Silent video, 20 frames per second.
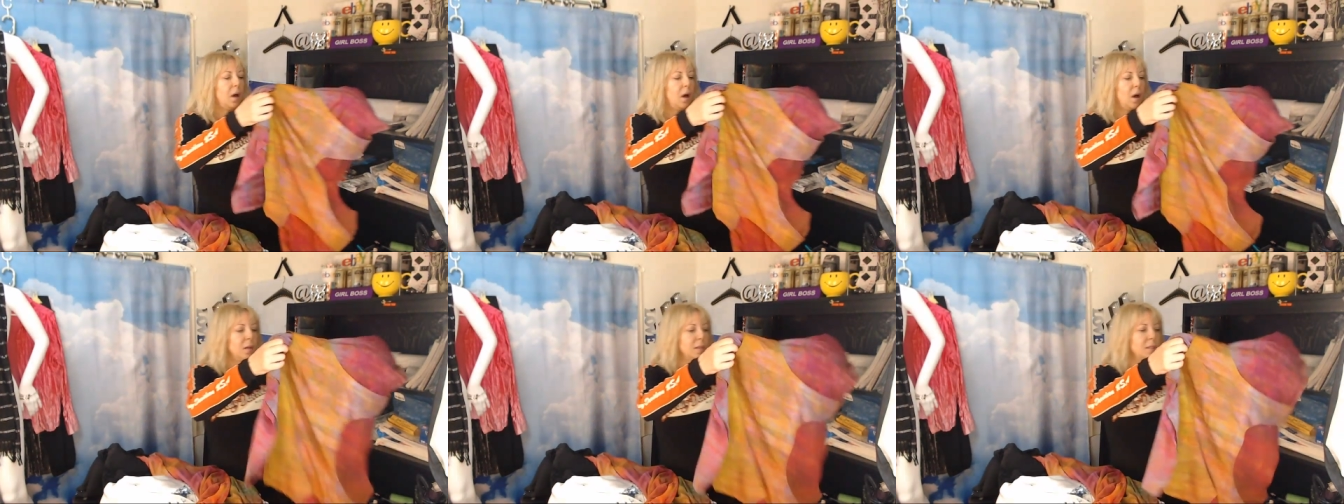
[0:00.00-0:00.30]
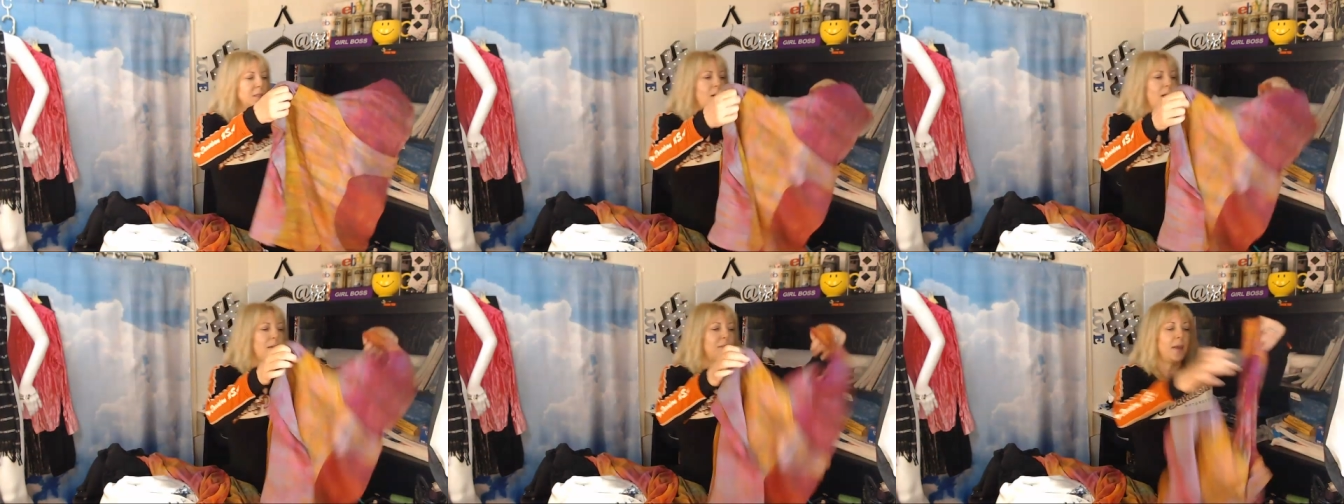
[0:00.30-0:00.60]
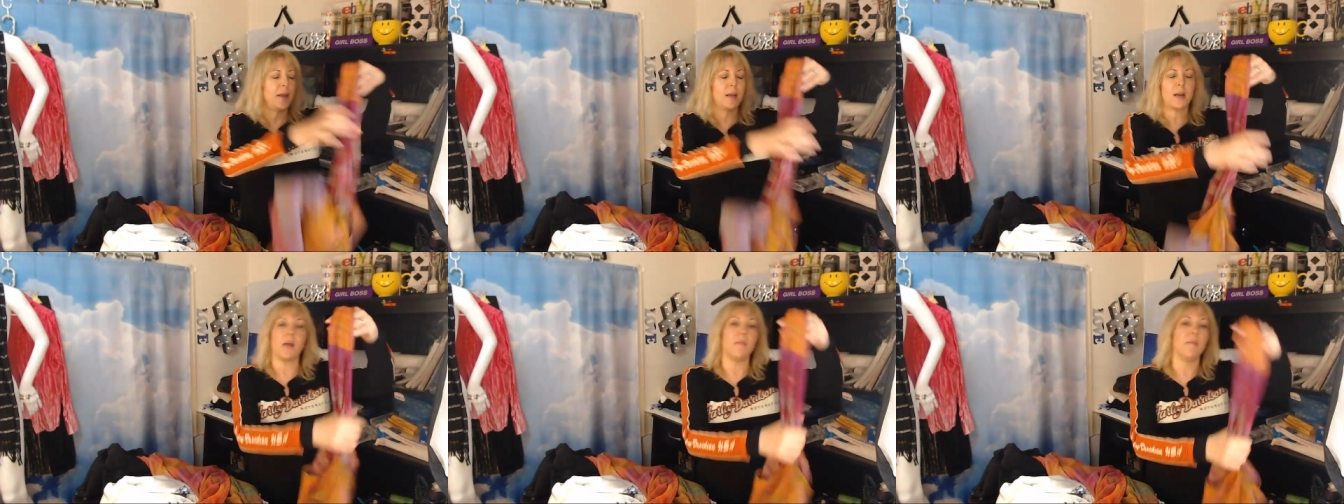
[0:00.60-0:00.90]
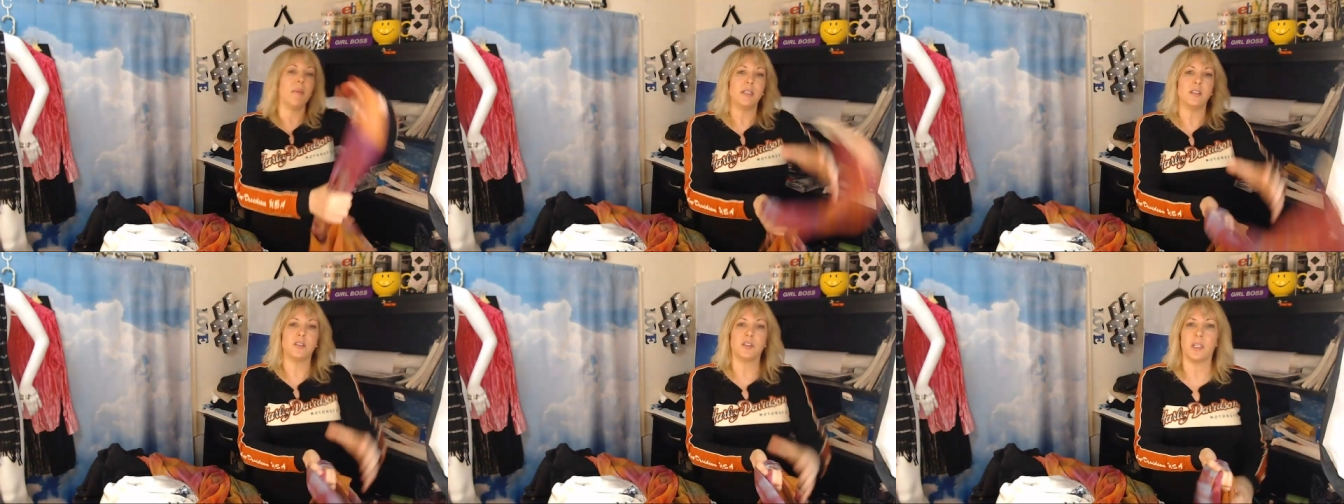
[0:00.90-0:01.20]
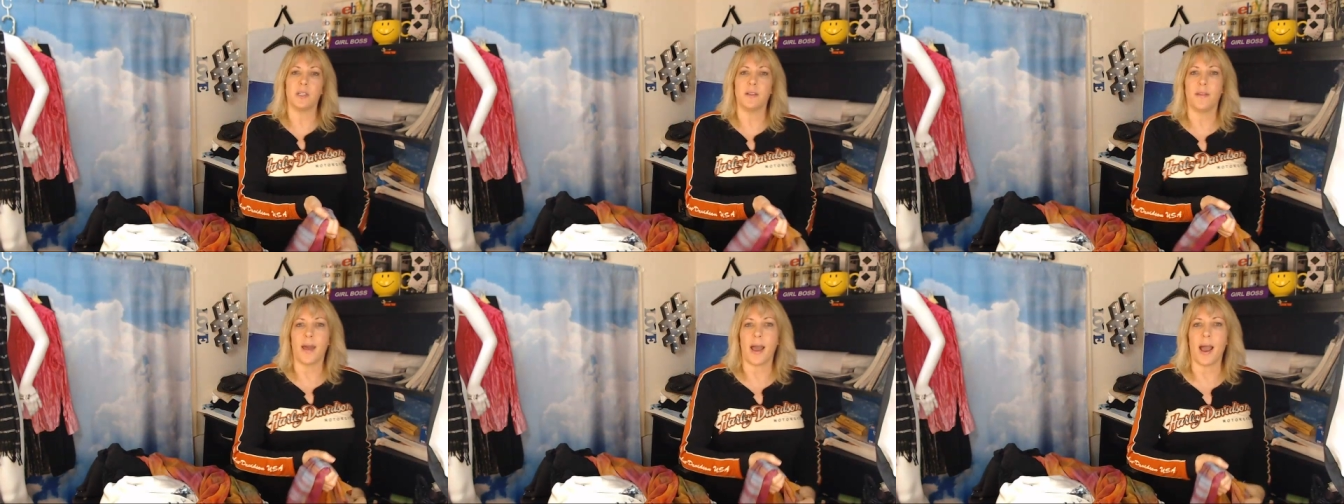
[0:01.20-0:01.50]
Also, I think I
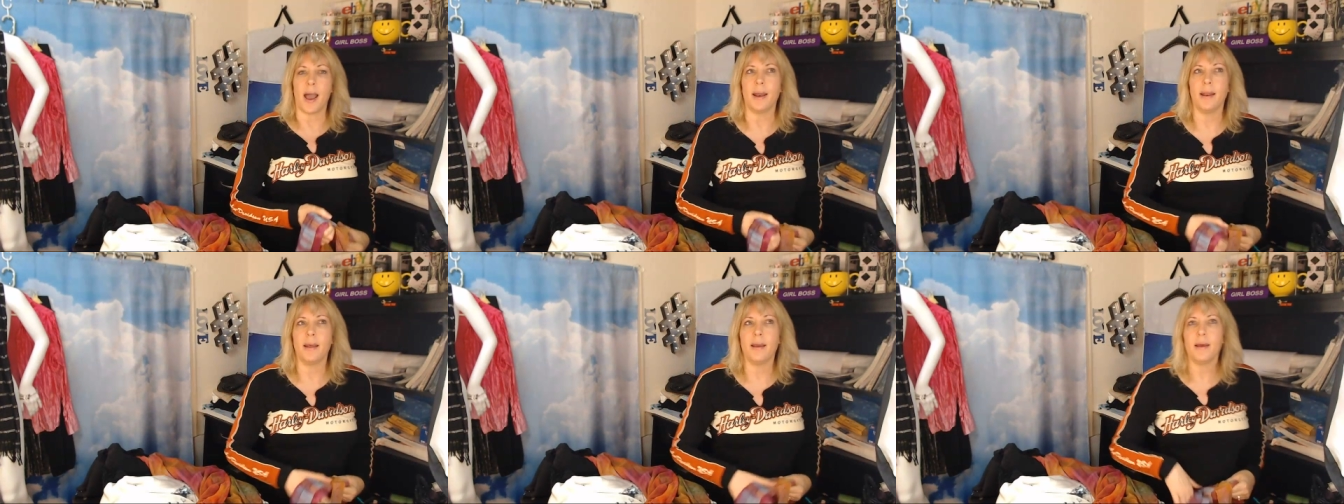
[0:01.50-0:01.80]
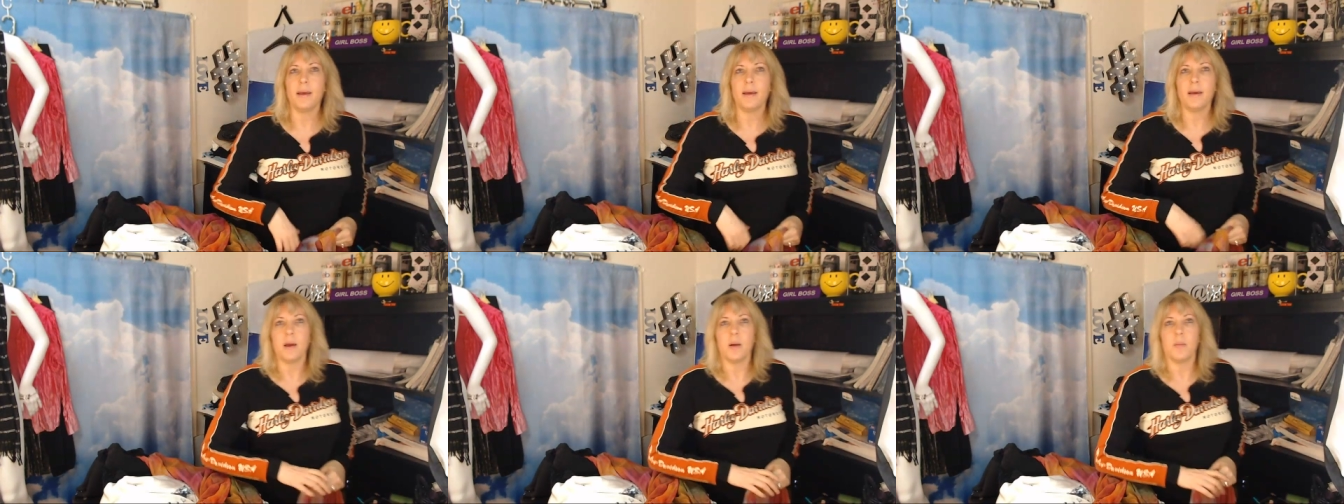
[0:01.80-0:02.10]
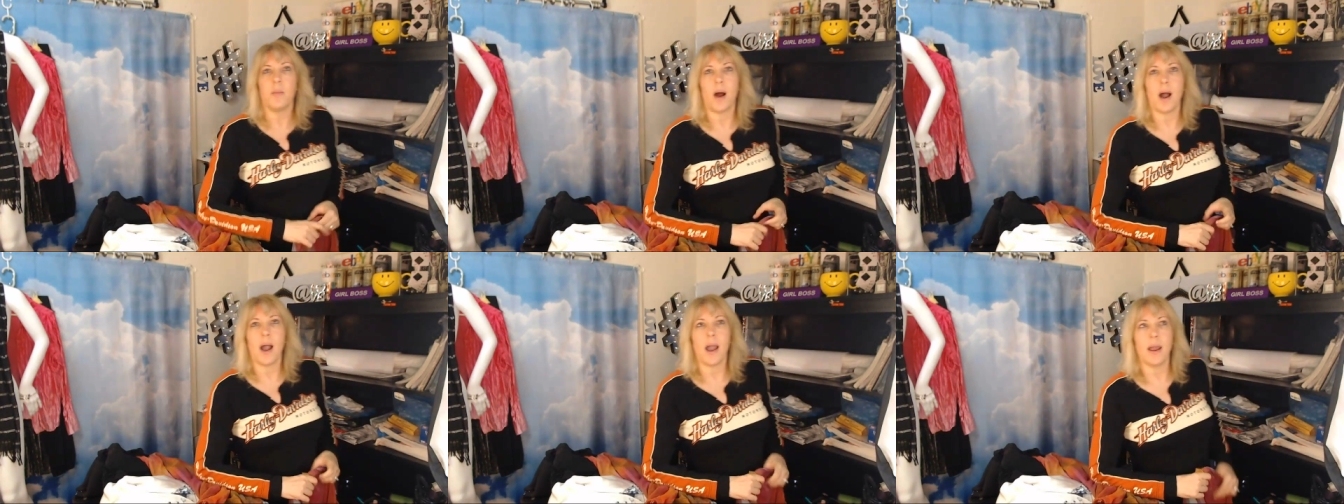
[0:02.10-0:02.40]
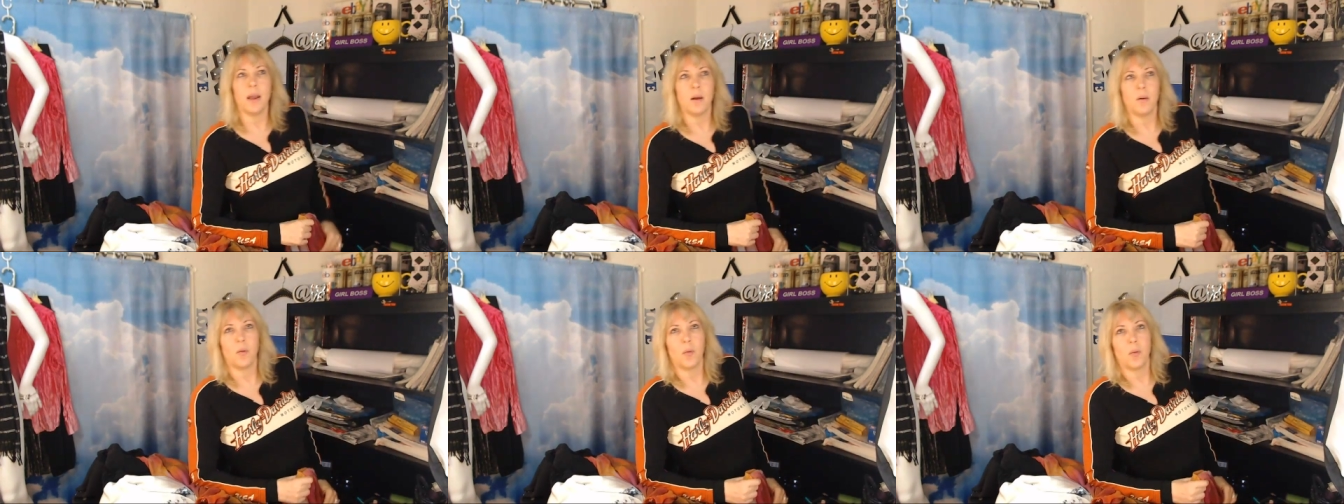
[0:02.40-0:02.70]
mentioned that my